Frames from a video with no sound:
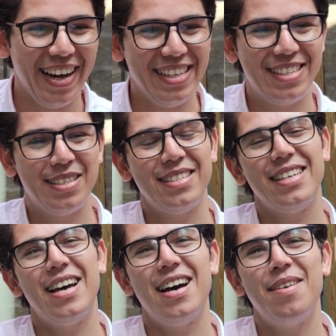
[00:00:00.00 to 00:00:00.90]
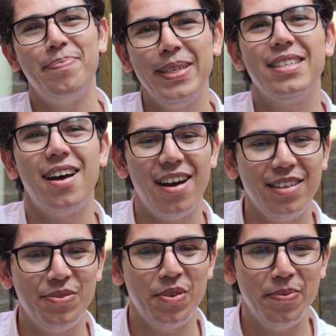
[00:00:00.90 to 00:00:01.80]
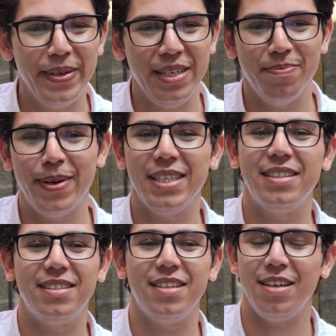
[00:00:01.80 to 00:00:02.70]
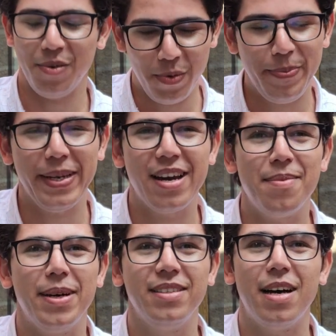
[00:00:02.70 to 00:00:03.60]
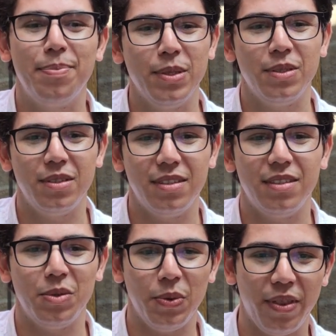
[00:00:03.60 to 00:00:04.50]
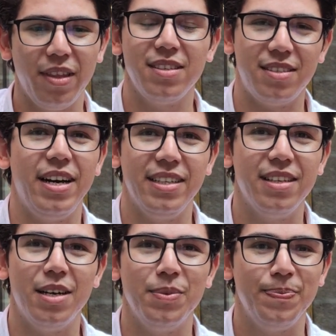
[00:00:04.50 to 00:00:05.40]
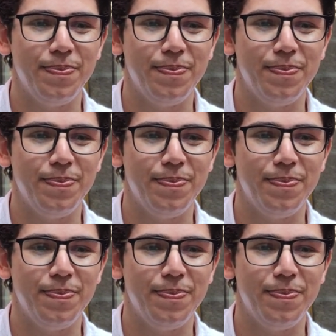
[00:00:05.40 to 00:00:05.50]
it's a bit hard for me, but we become adapted to this right now.